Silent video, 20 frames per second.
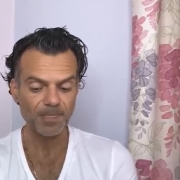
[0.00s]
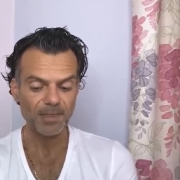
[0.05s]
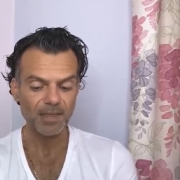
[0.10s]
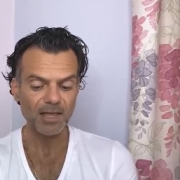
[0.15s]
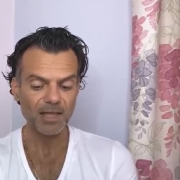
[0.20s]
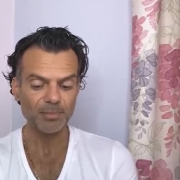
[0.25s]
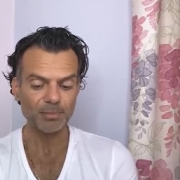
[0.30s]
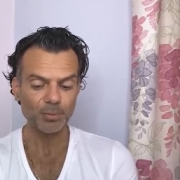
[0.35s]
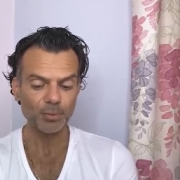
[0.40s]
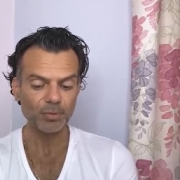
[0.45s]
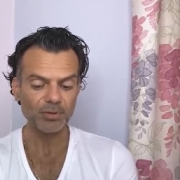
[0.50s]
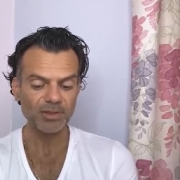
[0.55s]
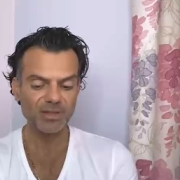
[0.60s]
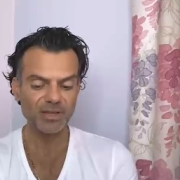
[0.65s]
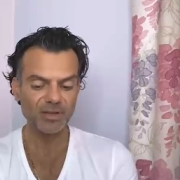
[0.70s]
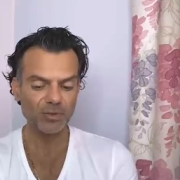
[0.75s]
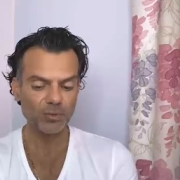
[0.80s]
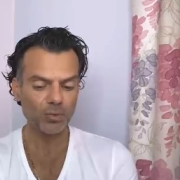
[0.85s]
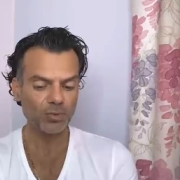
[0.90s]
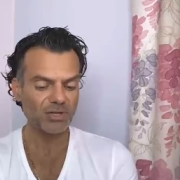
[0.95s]
I pulled the
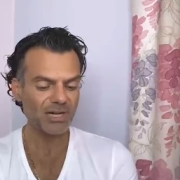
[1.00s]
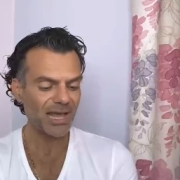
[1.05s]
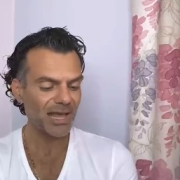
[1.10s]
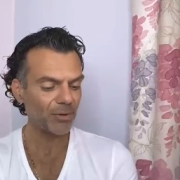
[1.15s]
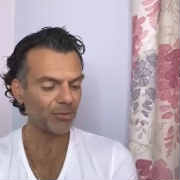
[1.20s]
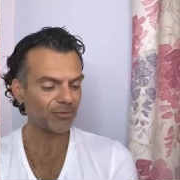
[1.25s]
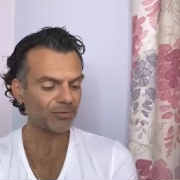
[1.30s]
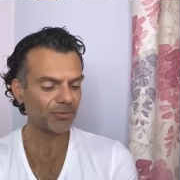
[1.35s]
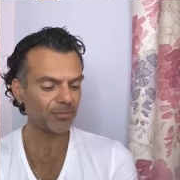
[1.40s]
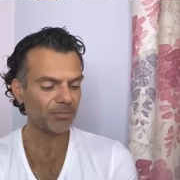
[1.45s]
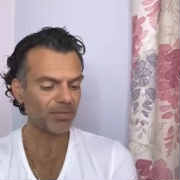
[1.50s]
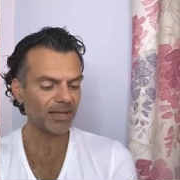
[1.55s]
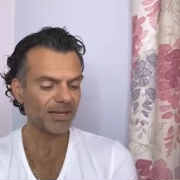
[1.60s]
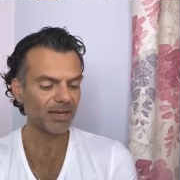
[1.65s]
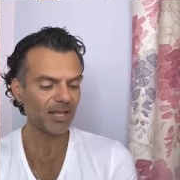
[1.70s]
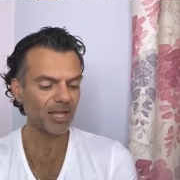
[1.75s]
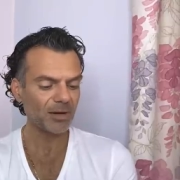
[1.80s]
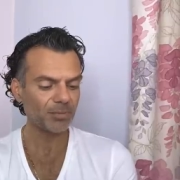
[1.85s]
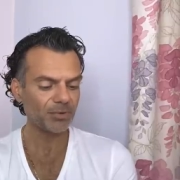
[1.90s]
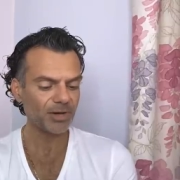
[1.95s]
accord out from my
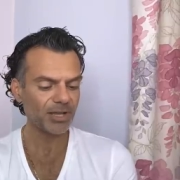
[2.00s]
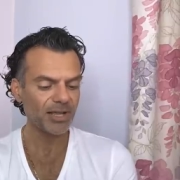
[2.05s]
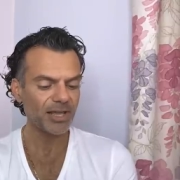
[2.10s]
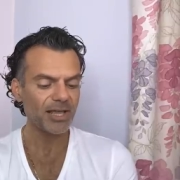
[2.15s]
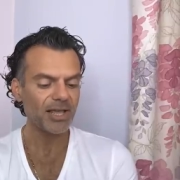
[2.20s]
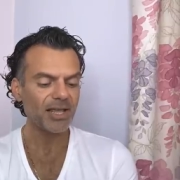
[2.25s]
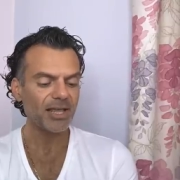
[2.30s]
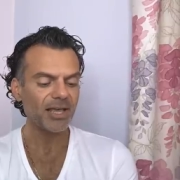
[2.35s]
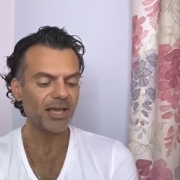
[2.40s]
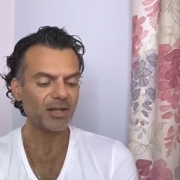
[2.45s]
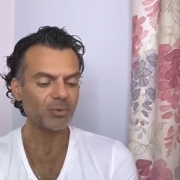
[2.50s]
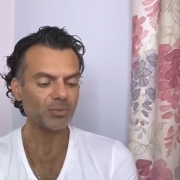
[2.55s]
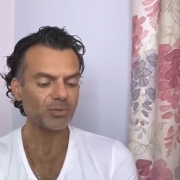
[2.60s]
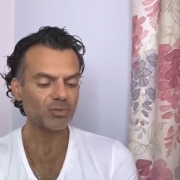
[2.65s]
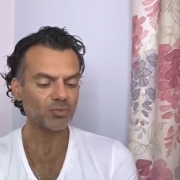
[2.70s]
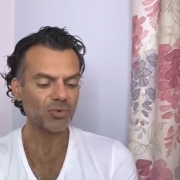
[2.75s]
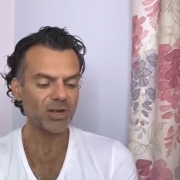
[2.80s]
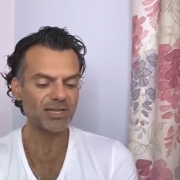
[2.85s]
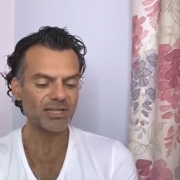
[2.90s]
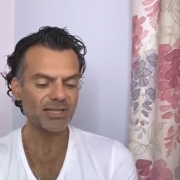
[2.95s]
library and was
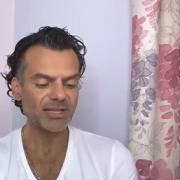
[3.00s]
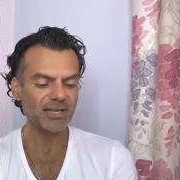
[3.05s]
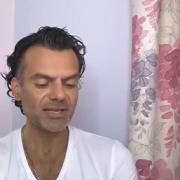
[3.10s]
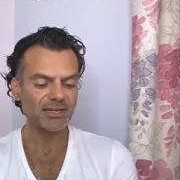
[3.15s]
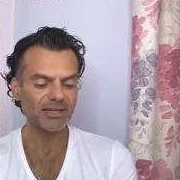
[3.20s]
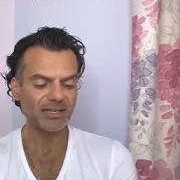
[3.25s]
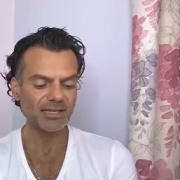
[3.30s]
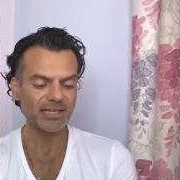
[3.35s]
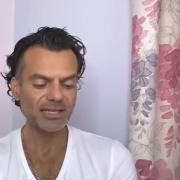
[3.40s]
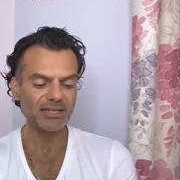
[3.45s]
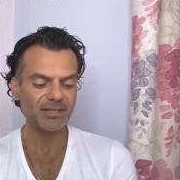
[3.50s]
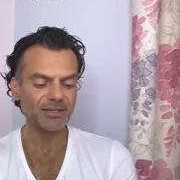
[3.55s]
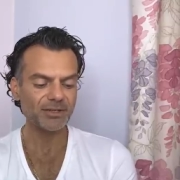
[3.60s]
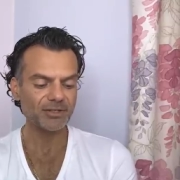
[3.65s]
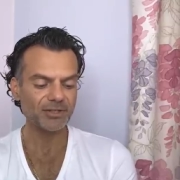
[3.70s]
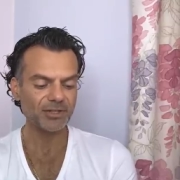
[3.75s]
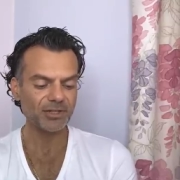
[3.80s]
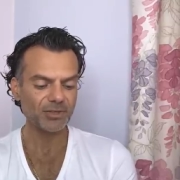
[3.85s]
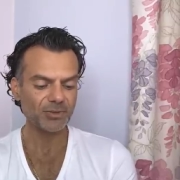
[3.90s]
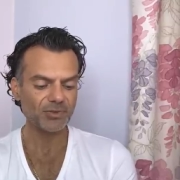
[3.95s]
ready and eager to
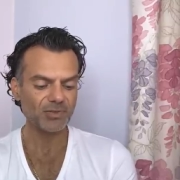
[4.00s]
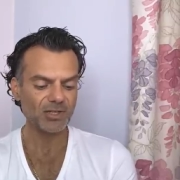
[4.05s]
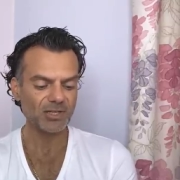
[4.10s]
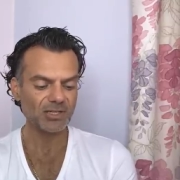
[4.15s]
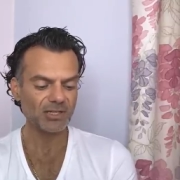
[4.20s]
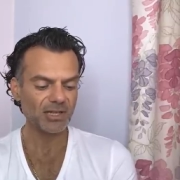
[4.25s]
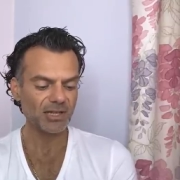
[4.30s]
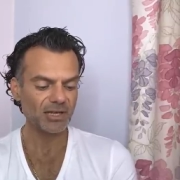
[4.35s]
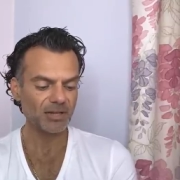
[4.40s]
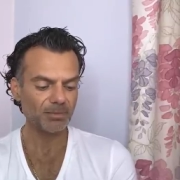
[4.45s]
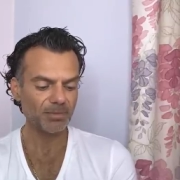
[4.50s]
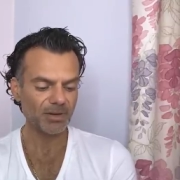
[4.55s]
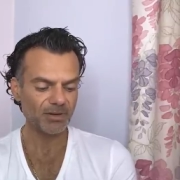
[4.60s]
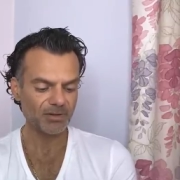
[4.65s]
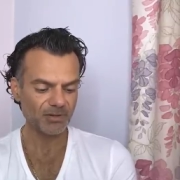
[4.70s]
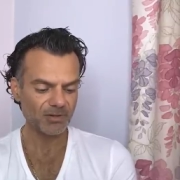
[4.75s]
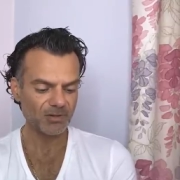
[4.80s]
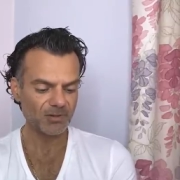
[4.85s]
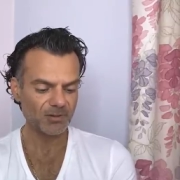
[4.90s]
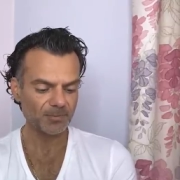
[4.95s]
use it in
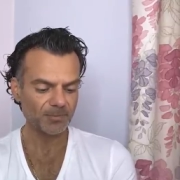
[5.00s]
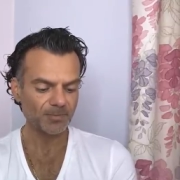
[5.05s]
abundance.